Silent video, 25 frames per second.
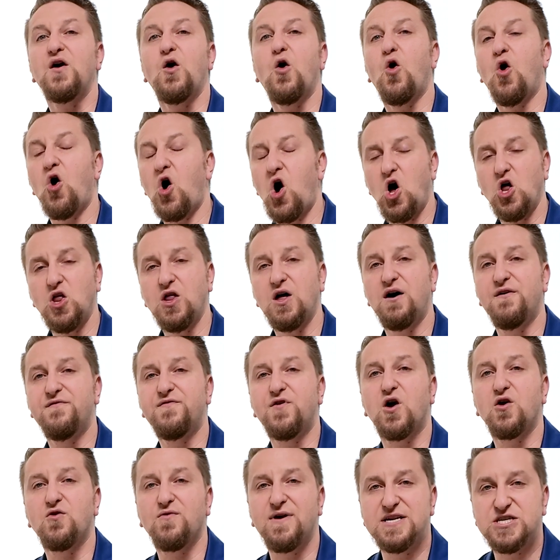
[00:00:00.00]
all
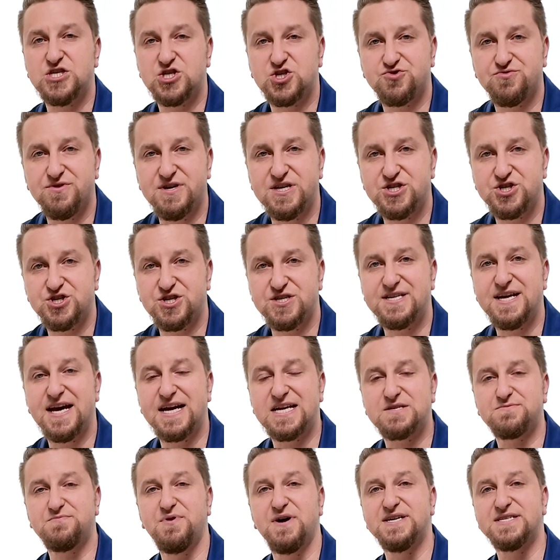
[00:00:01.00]
of our registration
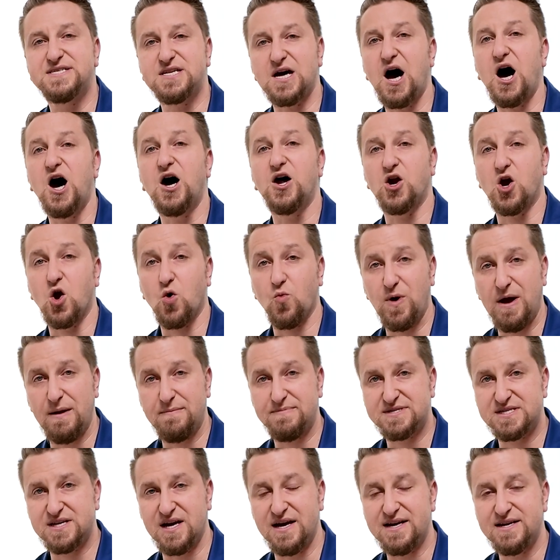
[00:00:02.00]
takes place on our
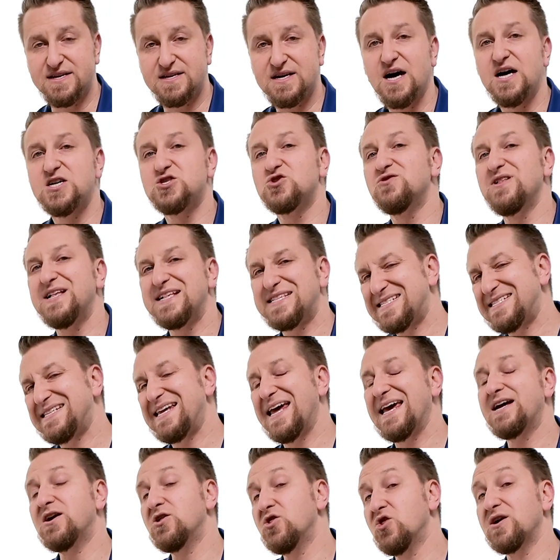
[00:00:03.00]
website. So let's
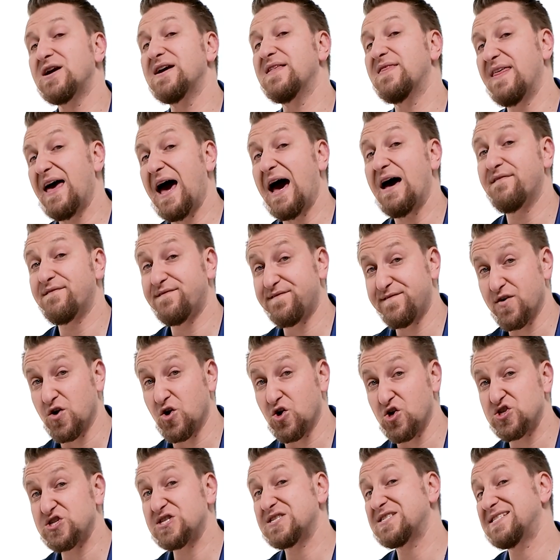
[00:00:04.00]
take a look at that
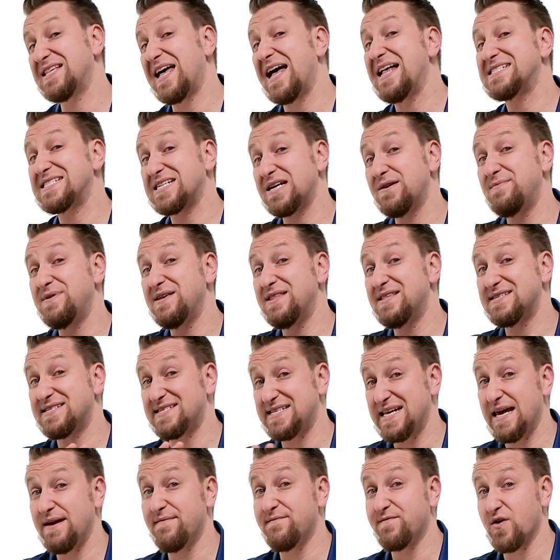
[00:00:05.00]
first. That's going to be the
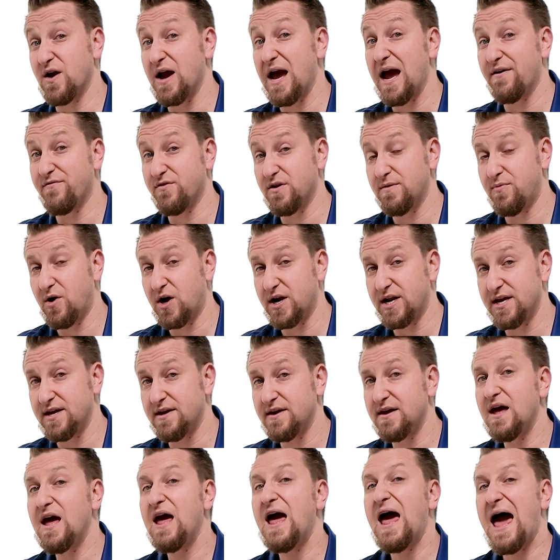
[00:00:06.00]
same for everybody.
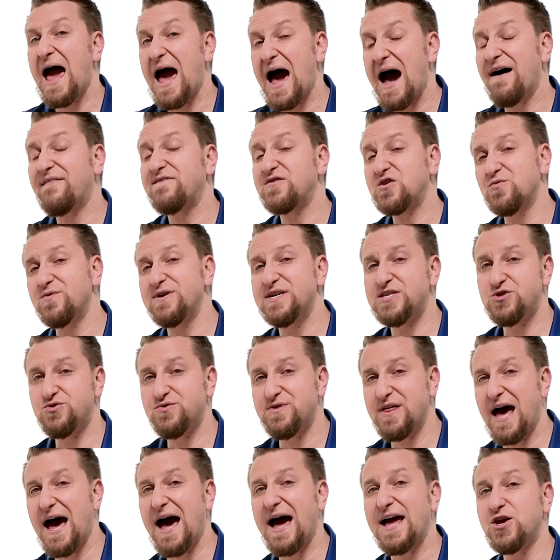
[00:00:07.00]
After we
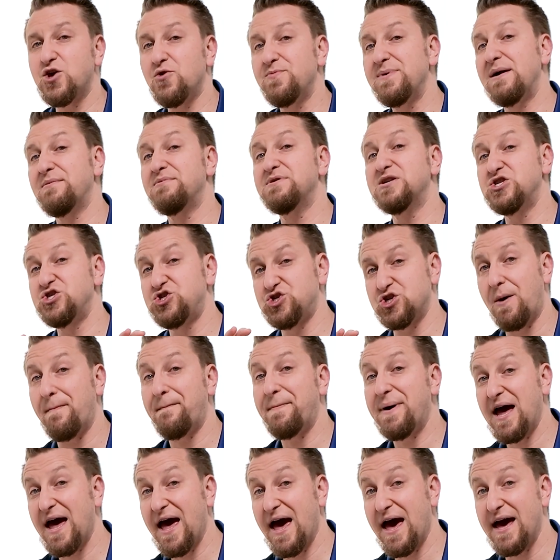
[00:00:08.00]
do that, you'll be able to
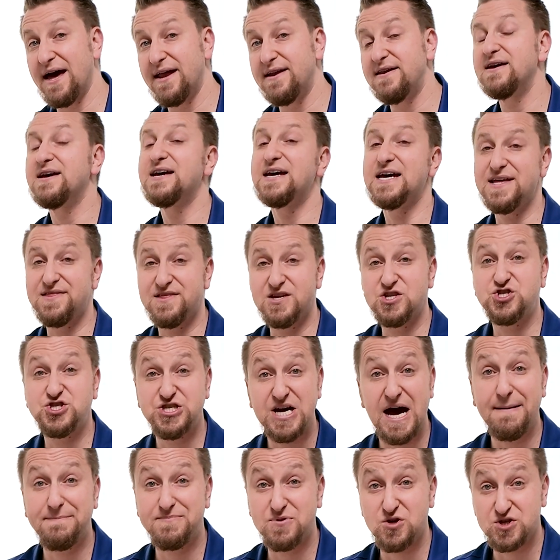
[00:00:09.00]
jump ahead in the
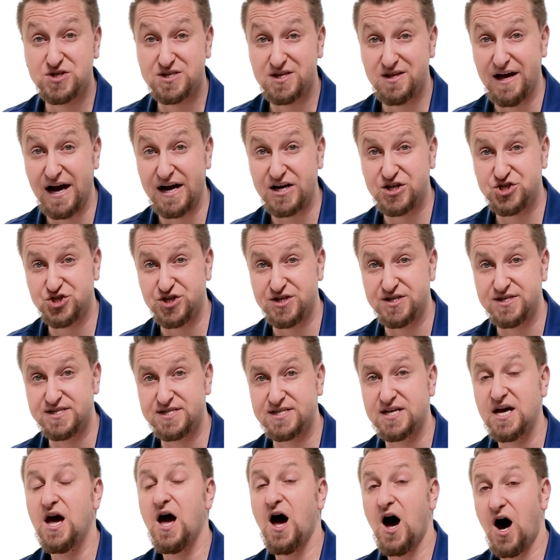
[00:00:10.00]
chapter
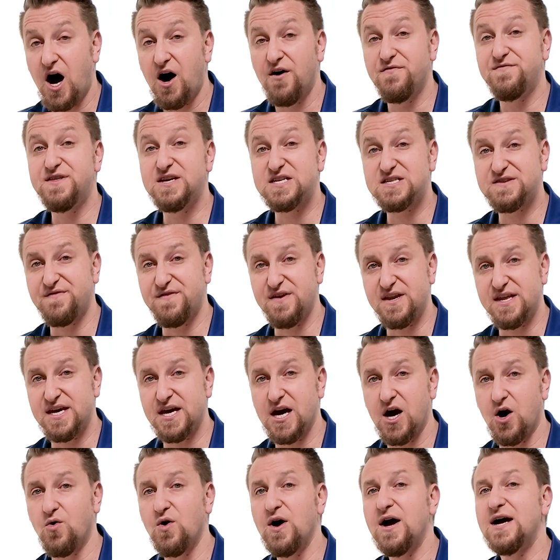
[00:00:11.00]
selections of this
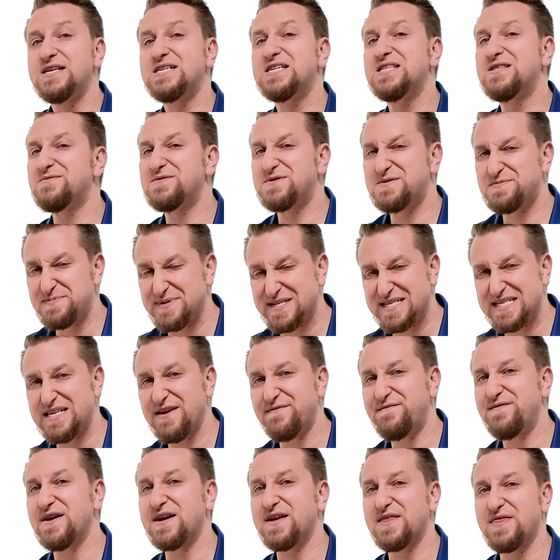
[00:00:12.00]
video to the
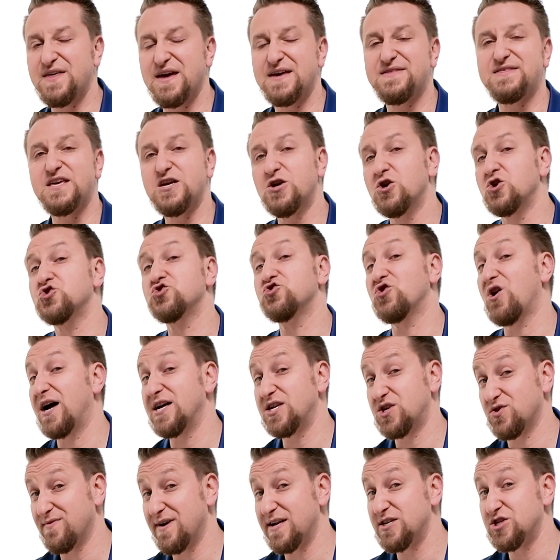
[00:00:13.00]
specific thing that you're
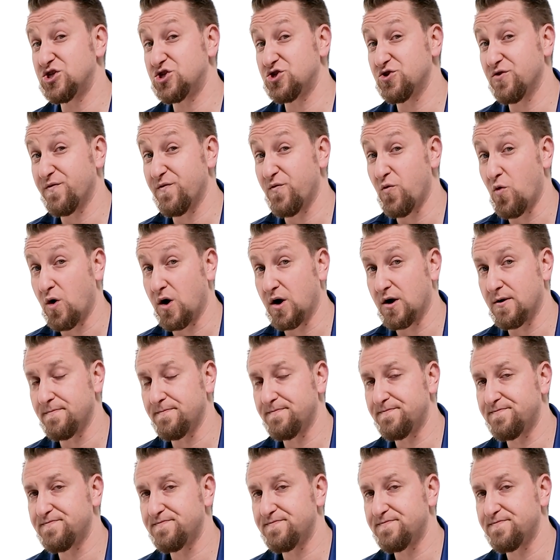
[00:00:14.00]
trying to register for.